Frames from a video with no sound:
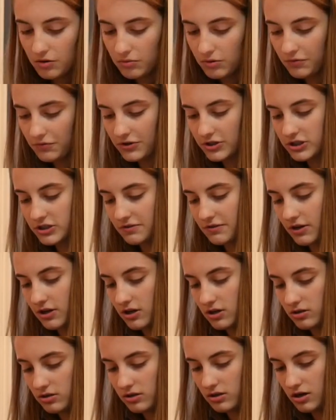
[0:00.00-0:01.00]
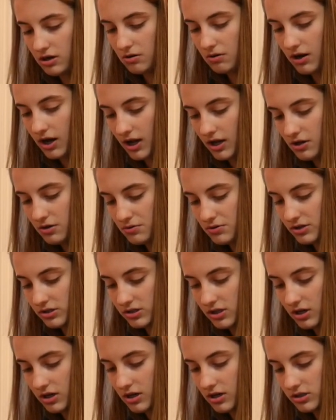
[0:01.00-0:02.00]
Well, first of all, Ohio
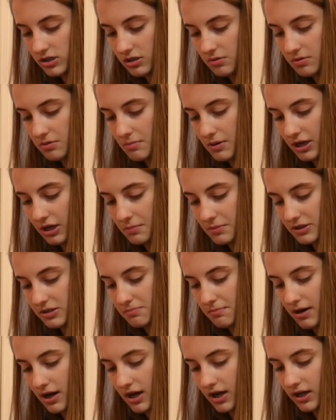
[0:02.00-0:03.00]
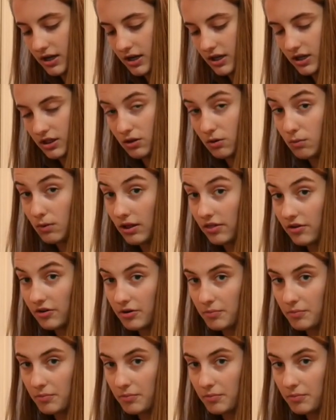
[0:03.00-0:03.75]
just cannot seem to make up its mind in the weather